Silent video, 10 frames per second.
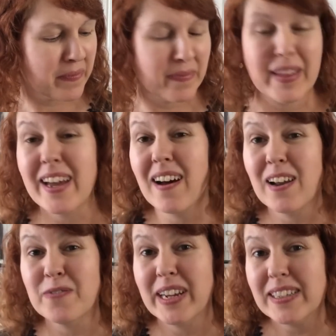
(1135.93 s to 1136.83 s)
they are
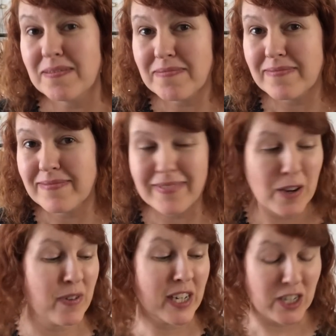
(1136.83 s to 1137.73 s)
lovely. I
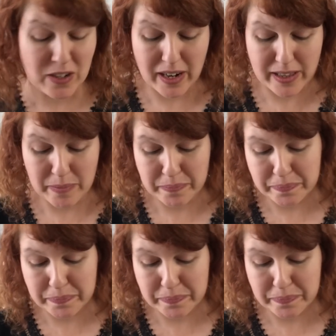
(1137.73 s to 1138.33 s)
really do like them.